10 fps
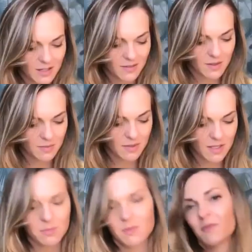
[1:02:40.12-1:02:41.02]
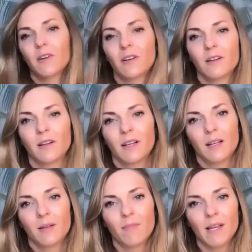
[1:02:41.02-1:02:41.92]
have some tips for
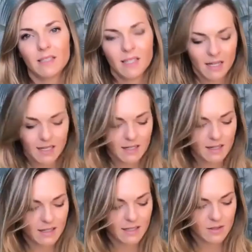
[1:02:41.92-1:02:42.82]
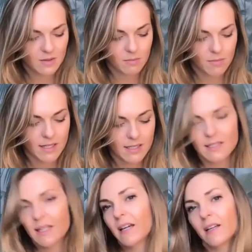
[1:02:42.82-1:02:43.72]
maintaining, I guess,
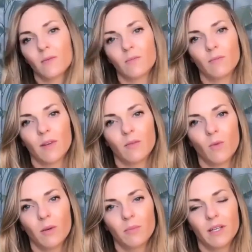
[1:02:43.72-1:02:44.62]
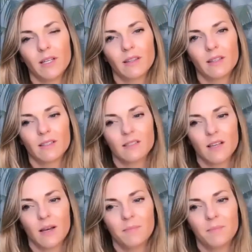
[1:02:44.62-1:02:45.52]
mindset and well-being in this
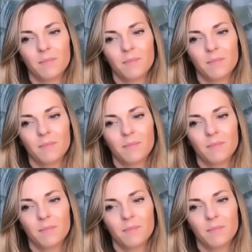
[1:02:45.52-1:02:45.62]
time?